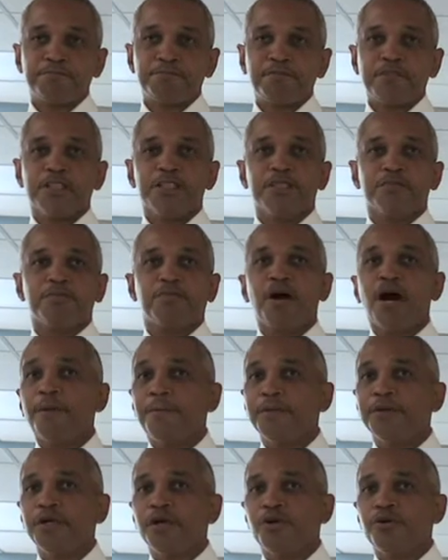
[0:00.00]
The
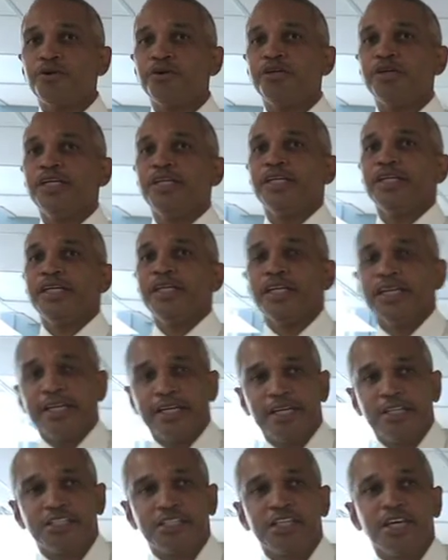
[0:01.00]
property owner
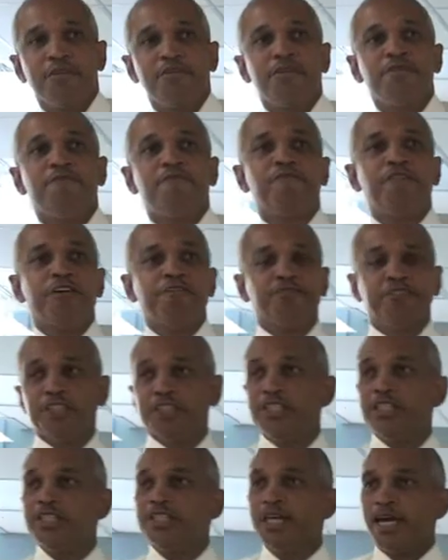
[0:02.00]
is given
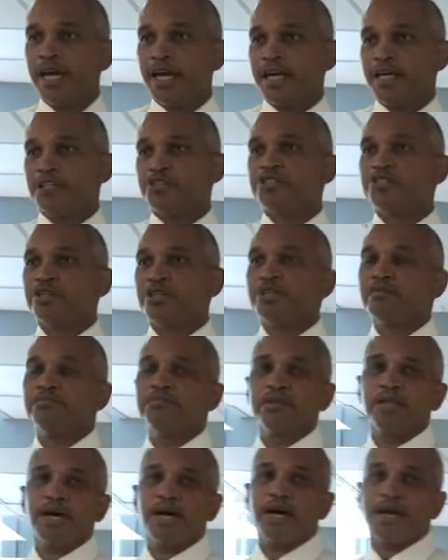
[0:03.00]
15 days to
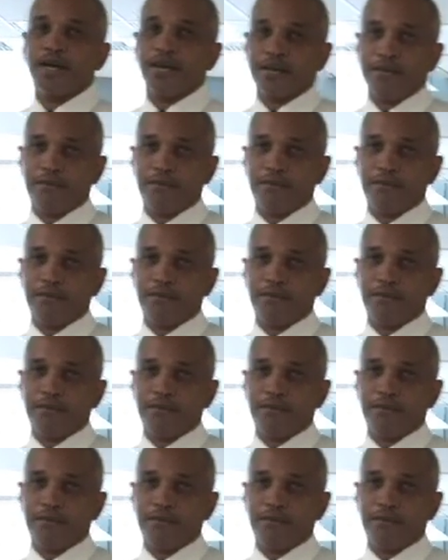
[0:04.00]
comply.